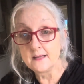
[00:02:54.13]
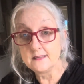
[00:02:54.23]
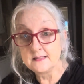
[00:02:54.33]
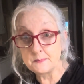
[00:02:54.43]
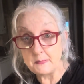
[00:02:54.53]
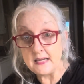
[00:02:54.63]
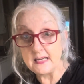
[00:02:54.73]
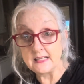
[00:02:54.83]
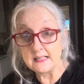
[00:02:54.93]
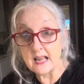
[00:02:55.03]

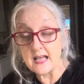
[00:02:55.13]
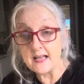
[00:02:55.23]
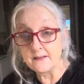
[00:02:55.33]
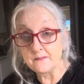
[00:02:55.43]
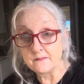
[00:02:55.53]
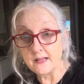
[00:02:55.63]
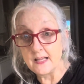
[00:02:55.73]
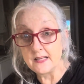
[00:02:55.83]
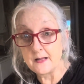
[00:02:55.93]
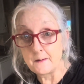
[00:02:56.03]
speaking life
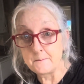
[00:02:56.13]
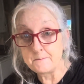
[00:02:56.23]
and uh,